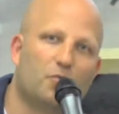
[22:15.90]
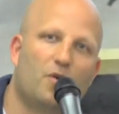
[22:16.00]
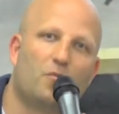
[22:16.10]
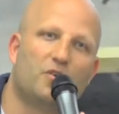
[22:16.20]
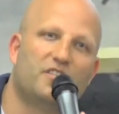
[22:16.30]

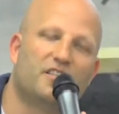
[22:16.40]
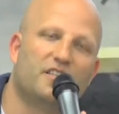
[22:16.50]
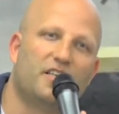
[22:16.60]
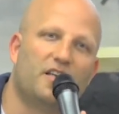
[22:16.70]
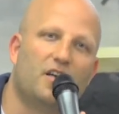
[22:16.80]
when we're
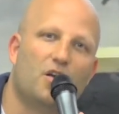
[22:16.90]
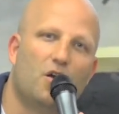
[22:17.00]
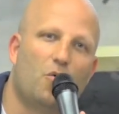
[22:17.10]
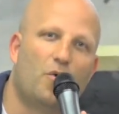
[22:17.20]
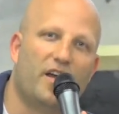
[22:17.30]
dealing
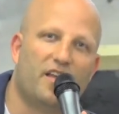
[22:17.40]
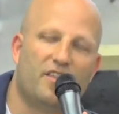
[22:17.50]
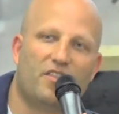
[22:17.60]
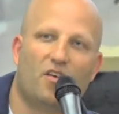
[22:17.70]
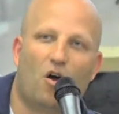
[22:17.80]

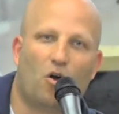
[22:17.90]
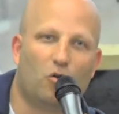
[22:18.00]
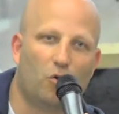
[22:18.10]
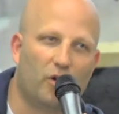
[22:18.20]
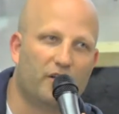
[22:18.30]
with our
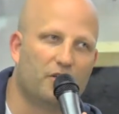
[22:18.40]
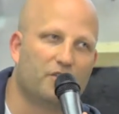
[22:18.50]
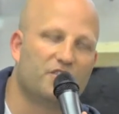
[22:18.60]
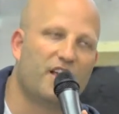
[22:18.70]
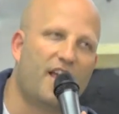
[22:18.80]
lawyers,